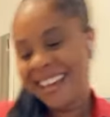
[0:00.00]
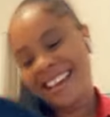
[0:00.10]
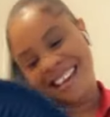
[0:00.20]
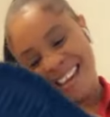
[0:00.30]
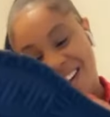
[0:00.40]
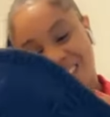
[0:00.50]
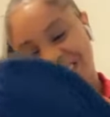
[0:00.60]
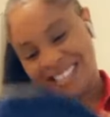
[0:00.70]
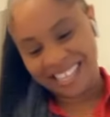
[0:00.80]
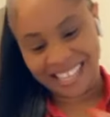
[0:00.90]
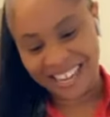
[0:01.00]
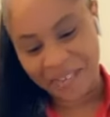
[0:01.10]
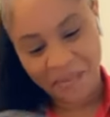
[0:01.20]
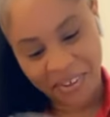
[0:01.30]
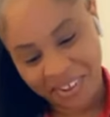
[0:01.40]
Here I was thinking he
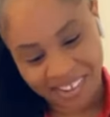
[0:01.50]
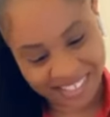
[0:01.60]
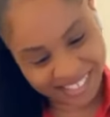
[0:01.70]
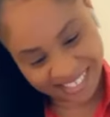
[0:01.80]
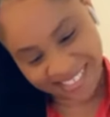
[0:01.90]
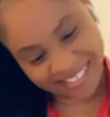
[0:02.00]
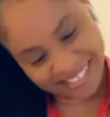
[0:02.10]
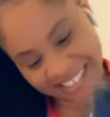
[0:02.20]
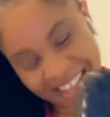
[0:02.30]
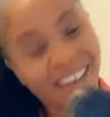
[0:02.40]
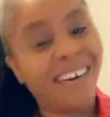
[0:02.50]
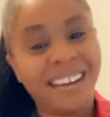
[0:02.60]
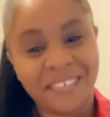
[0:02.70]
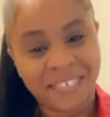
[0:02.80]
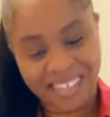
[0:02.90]
forgot our
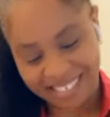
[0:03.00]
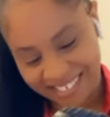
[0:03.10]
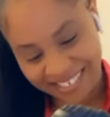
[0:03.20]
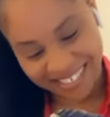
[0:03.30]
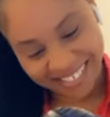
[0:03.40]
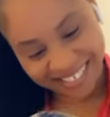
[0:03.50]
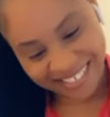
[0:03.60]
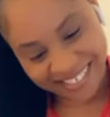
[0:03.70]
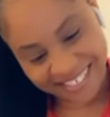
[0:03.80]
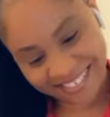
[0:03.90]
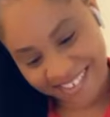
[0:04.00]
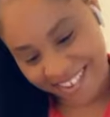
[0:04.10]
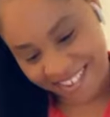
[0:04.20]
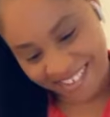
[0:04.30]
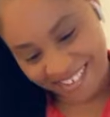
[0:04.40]
anniversary.
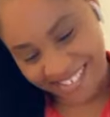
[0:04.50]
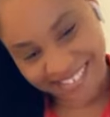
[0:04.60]
Oh.